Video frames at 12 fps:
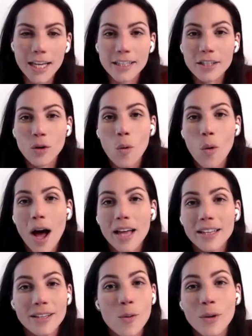It's
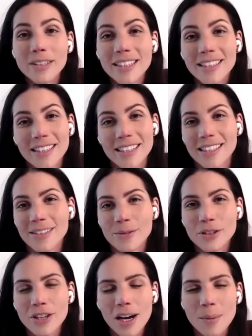quantity.
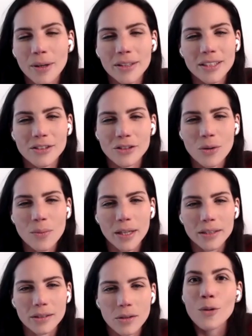We talk about this so
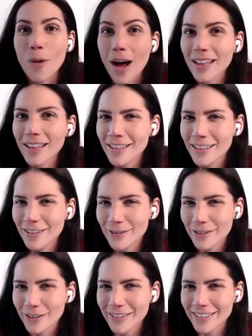much. Quality
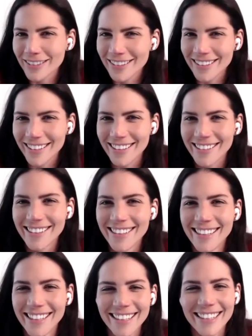over
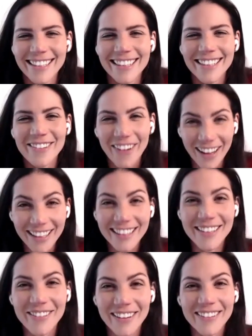quantity.
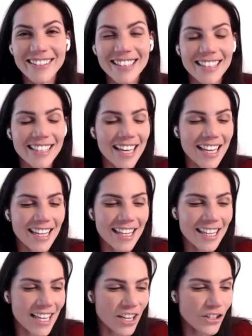Quality over quantity. And
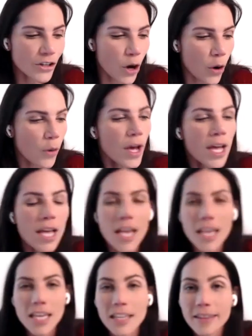
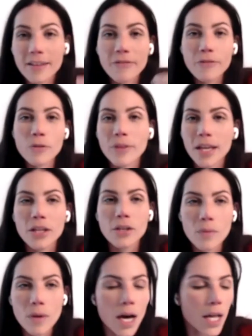eat the food that
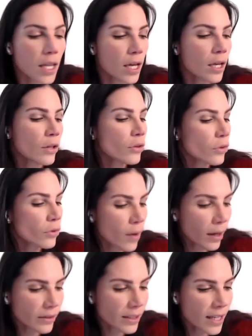you want
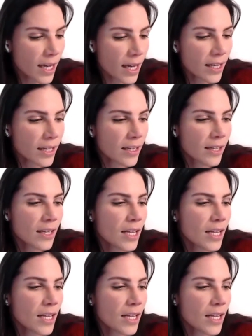throughout the day.